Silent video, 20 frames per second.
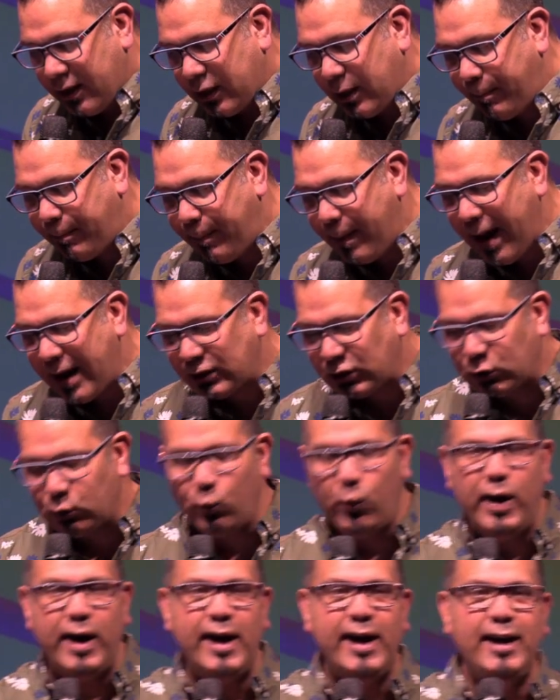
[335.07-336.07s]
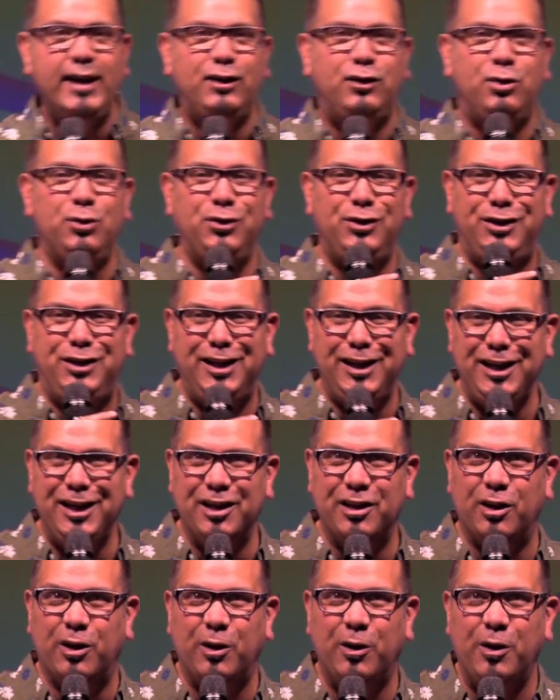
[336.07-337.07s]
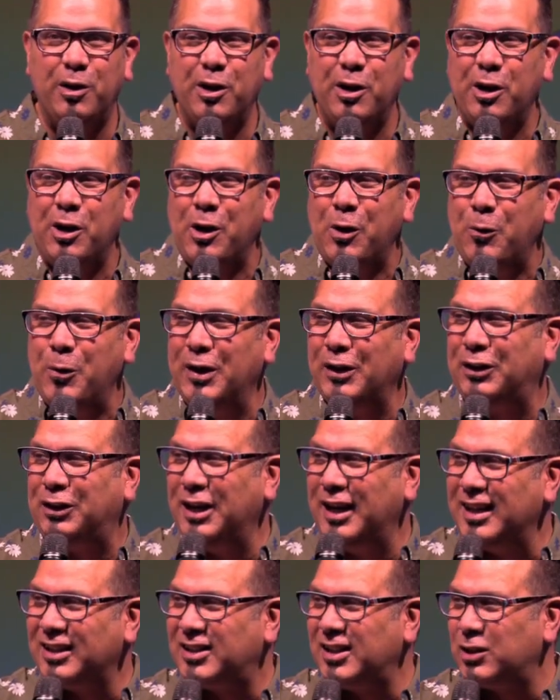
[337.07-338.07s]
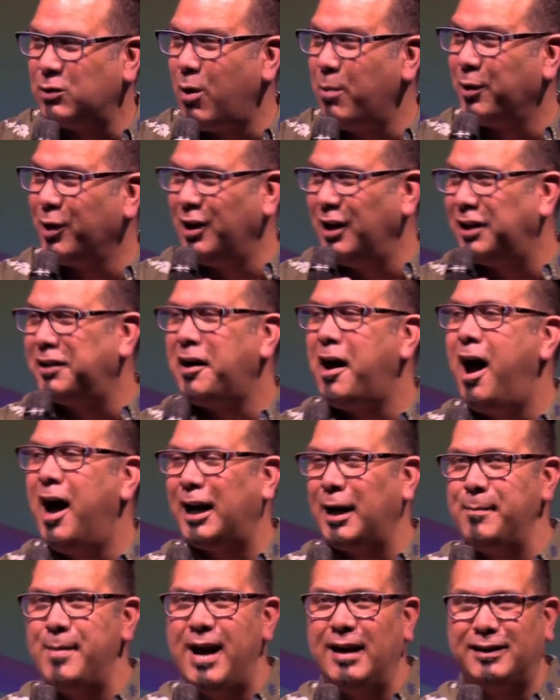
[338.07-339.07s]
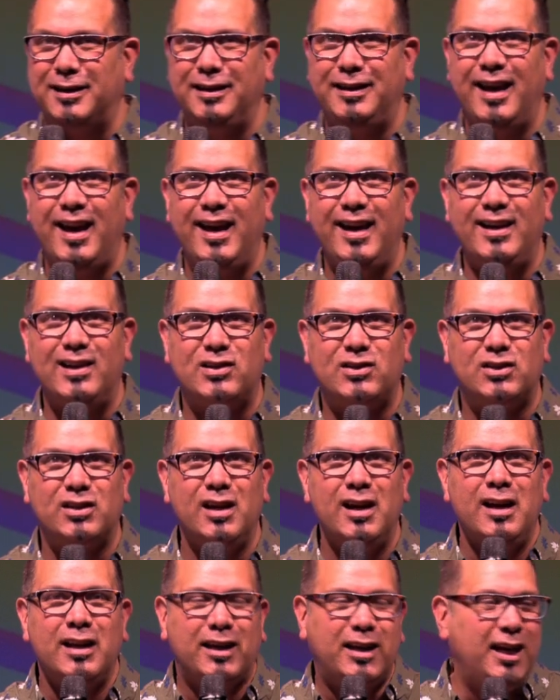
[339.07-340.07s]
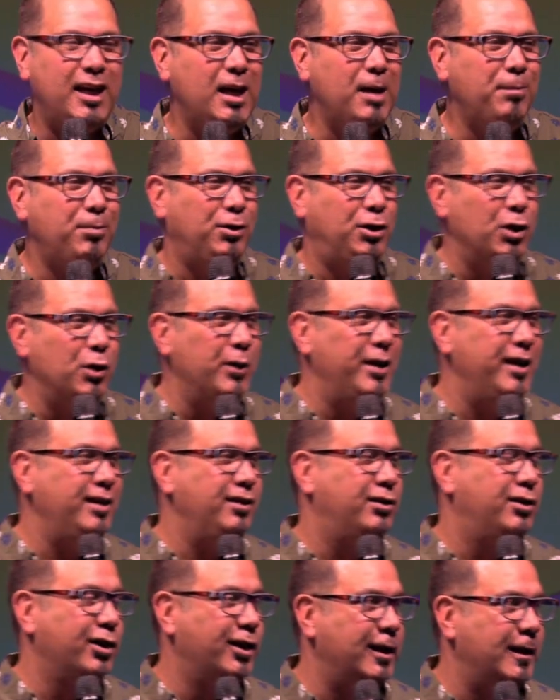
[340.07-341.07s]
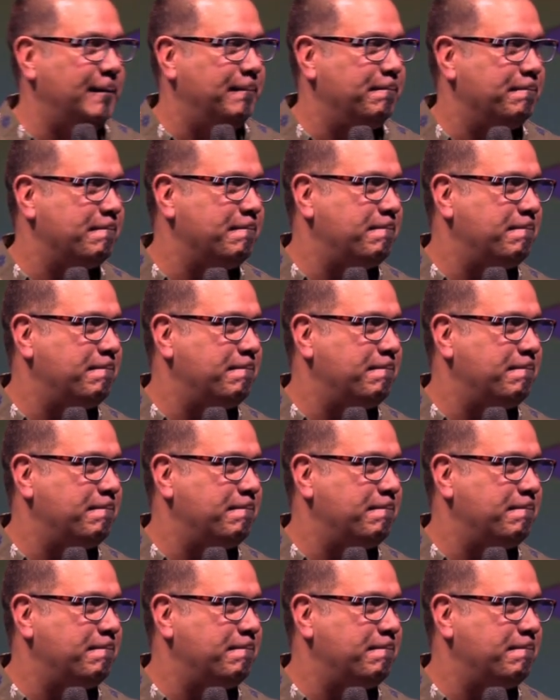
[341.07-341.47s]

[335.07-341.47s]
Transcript: The best way to deal with this is what we're going to talk about today is keep doing good.